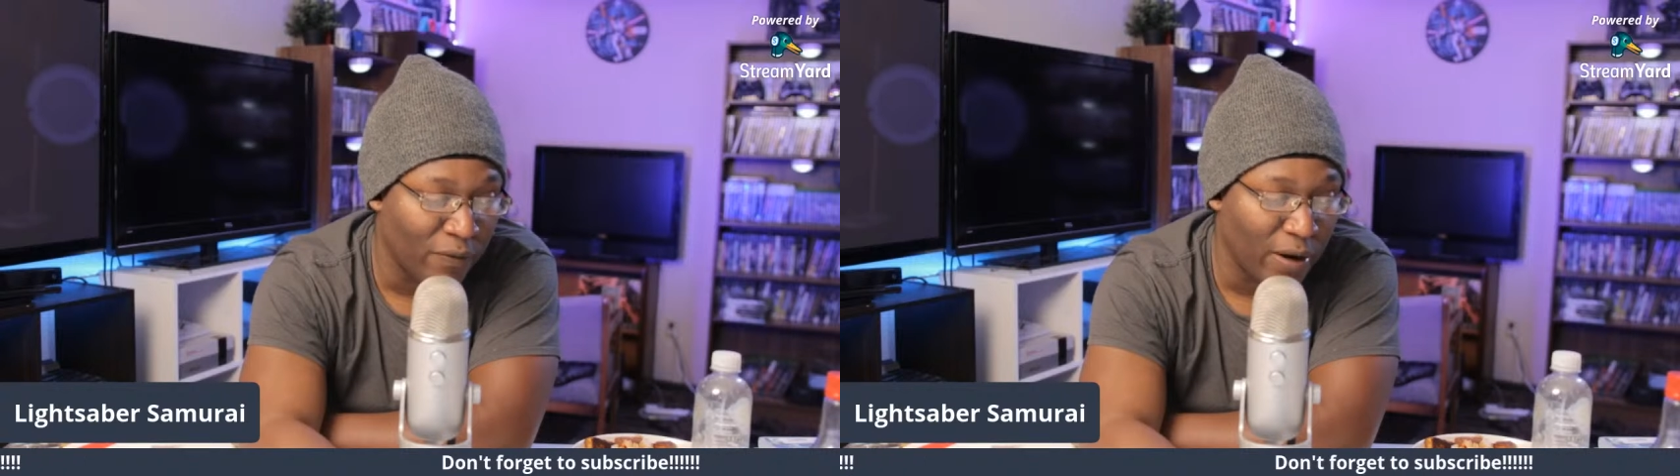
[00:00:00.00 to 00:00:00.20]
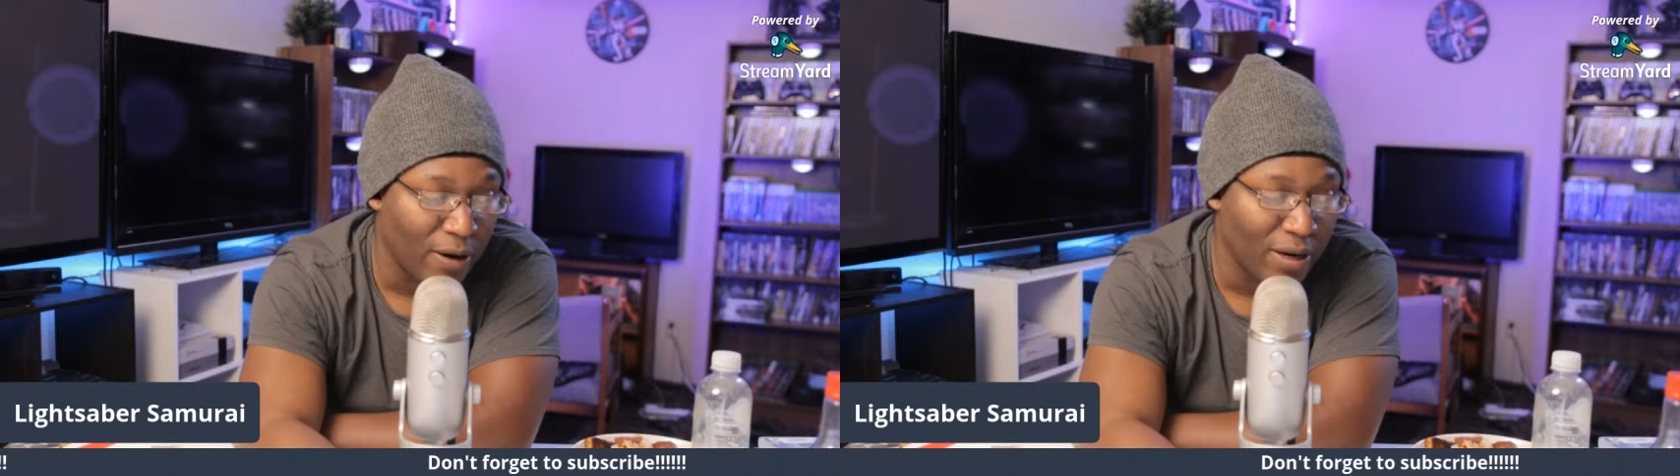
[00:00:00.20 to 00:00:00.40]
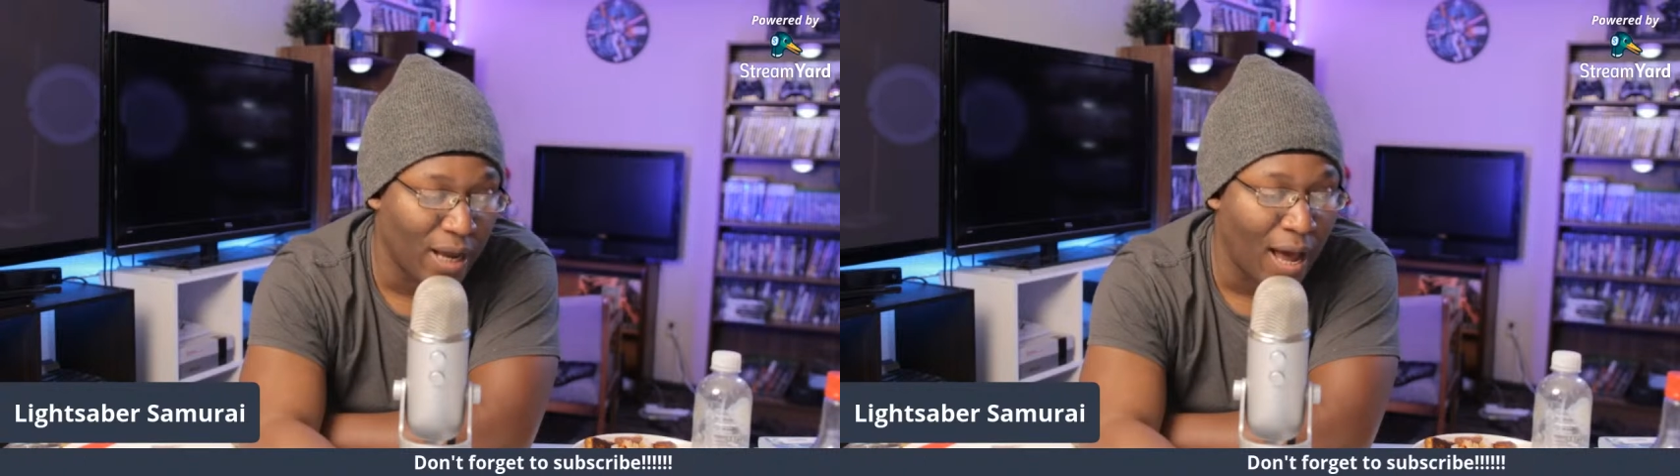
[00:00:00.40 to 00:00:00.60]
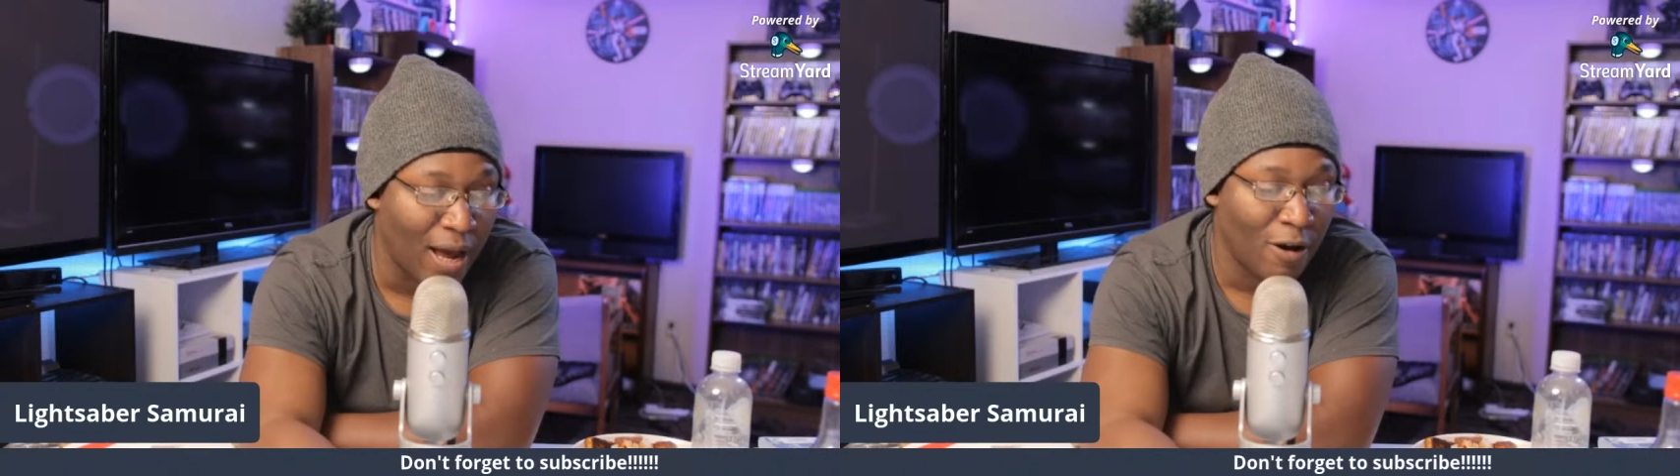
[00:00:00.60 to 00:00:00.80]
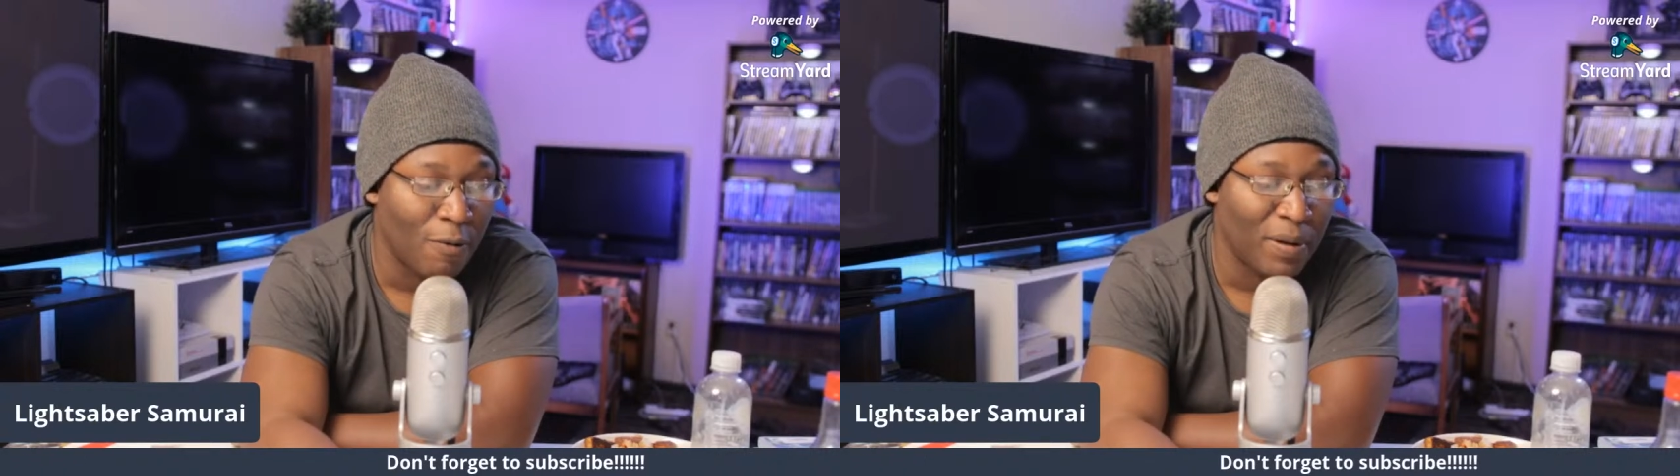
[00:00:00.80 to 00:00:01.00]
very
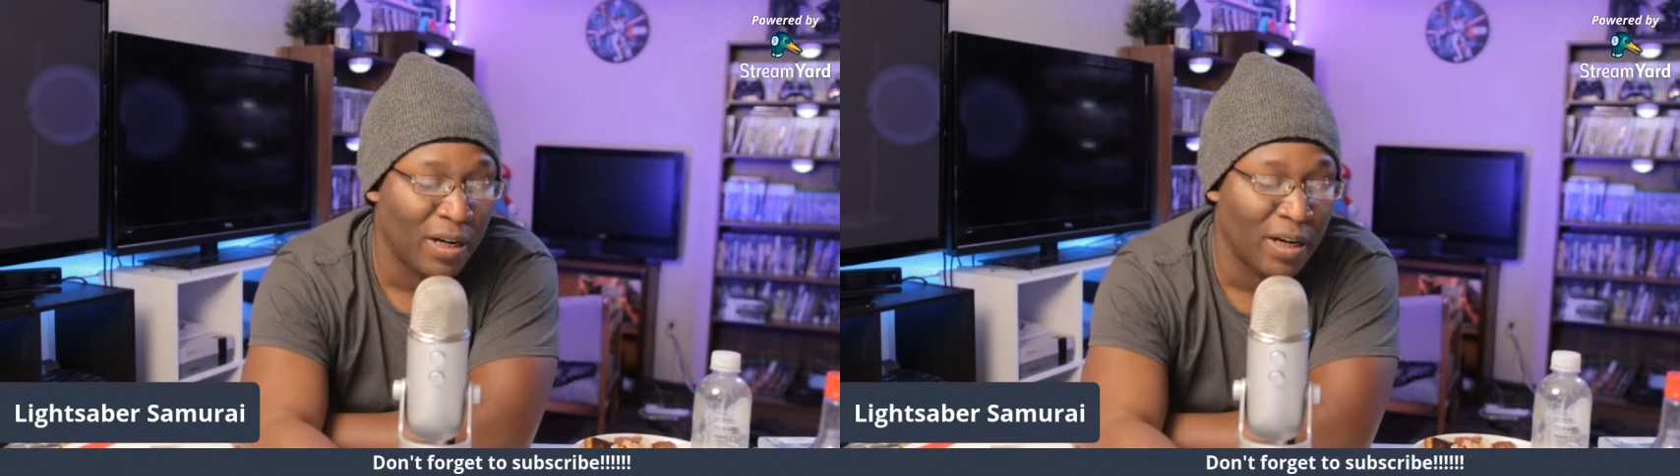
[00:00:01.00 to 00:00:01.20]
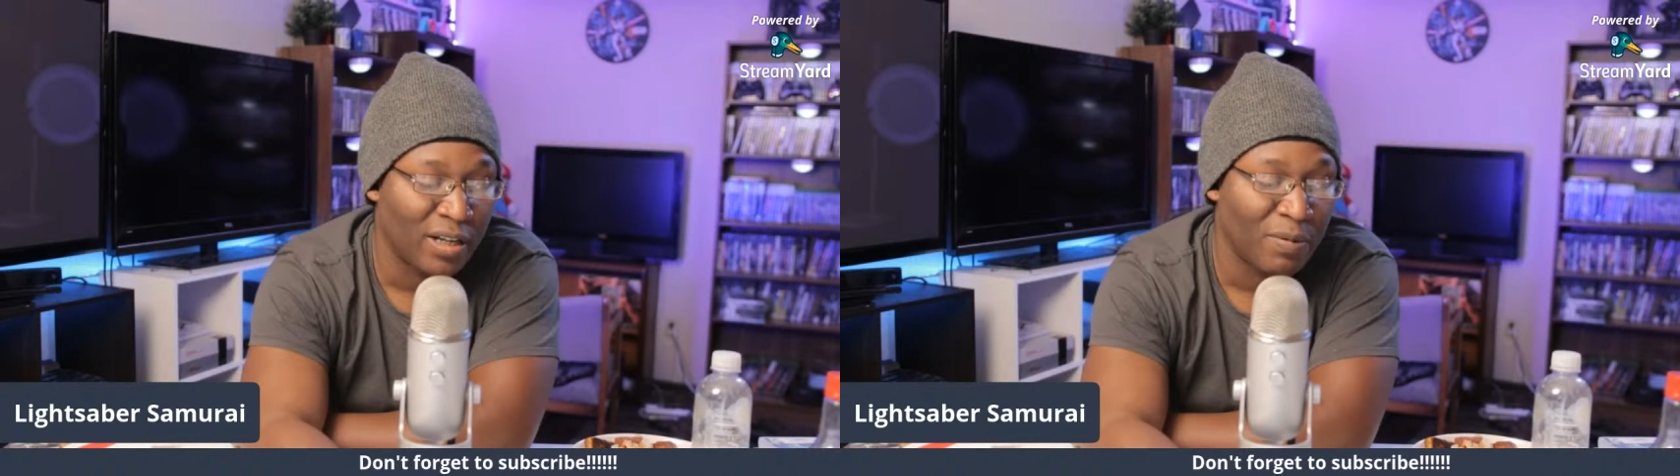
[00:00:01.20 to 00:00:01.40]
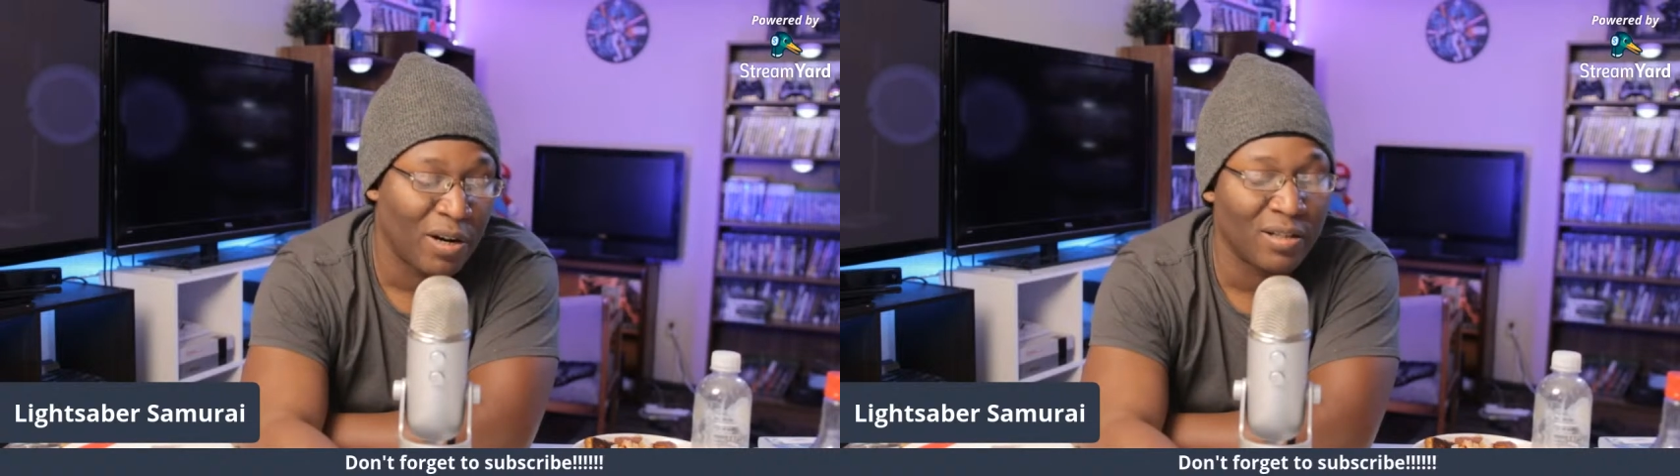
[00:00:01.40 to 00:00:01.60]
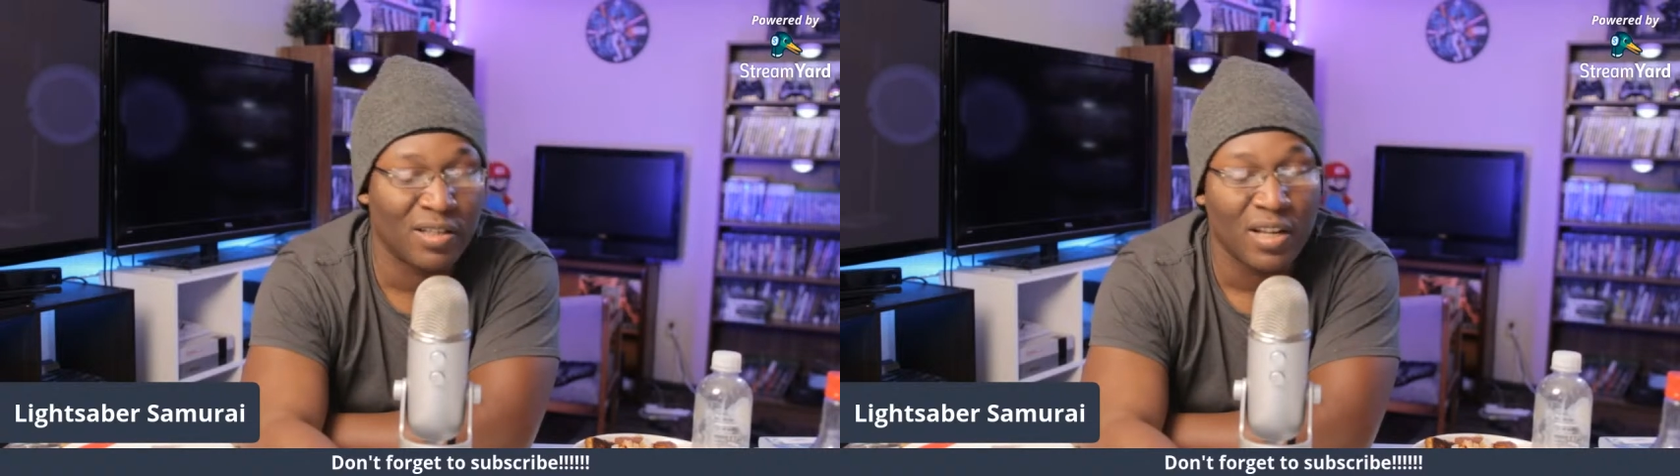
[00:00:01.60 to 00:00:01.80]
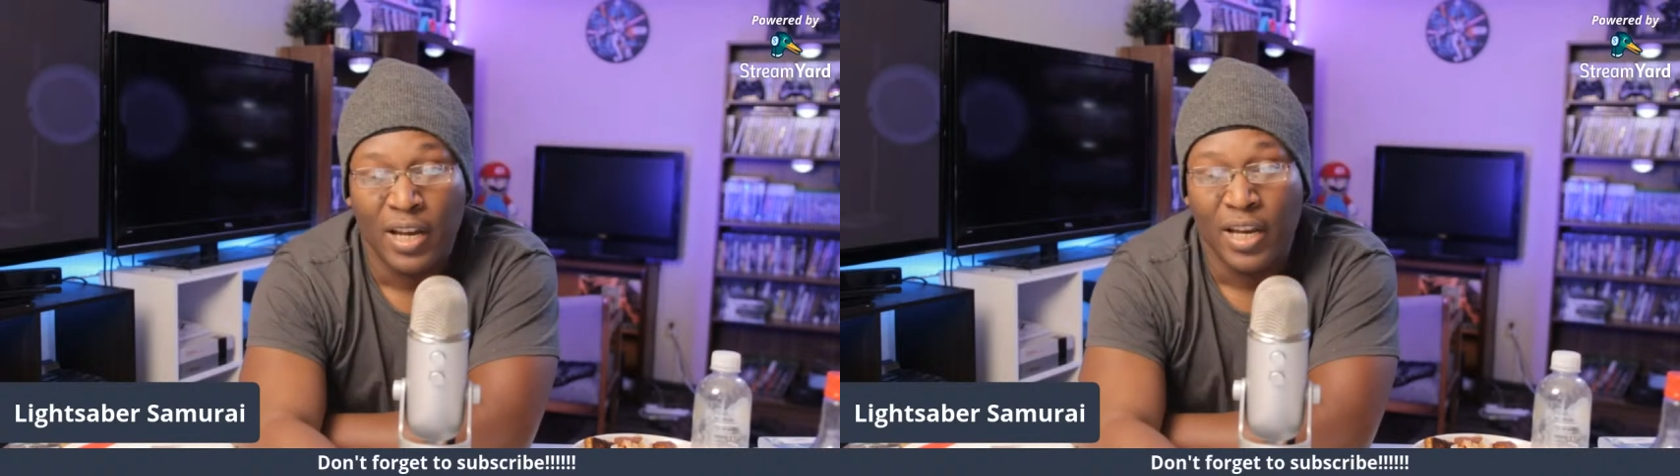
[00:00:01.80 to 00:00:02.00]
eye-opening experience